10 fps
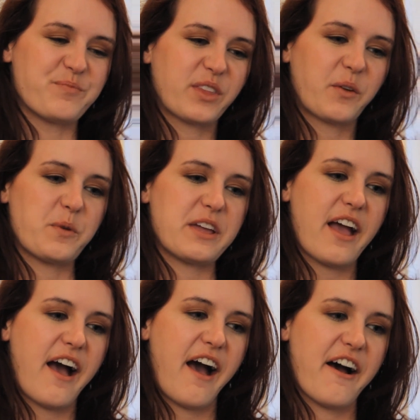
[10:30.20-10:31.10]
We
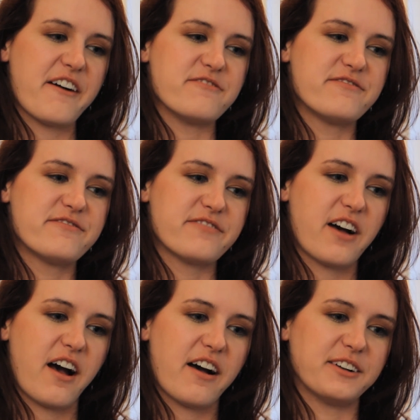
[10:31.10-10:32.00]
have
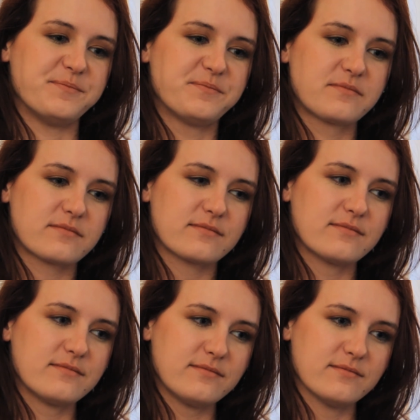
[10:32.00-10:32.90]
a
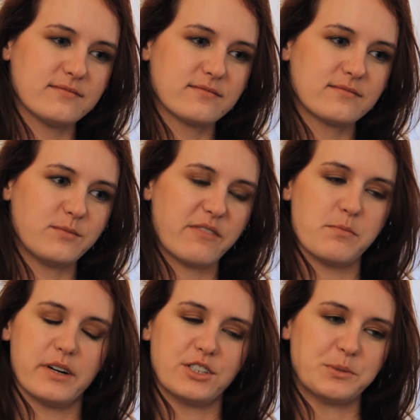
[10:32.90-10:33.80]

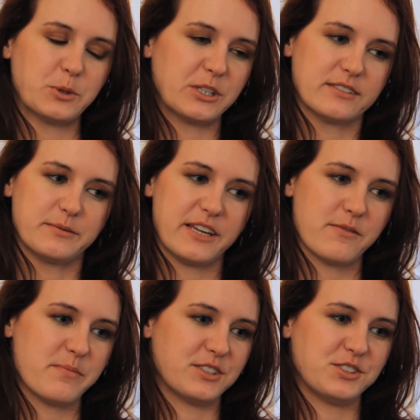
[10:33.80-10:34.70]
bunch more. We have a
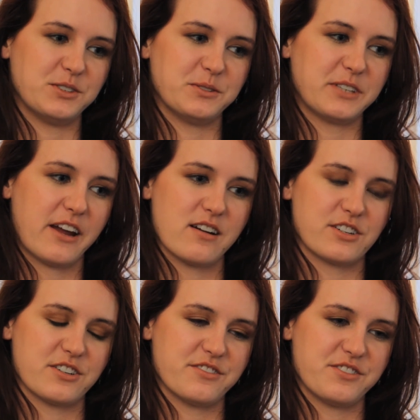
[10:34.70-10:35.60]
bunch new
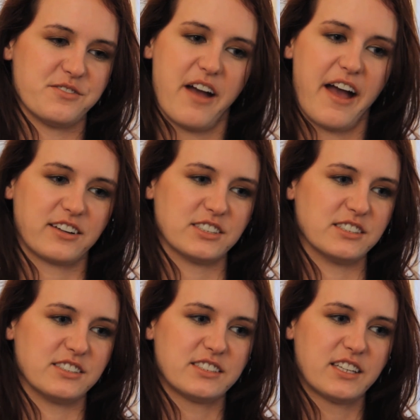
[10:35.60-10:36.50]
characters, new actors.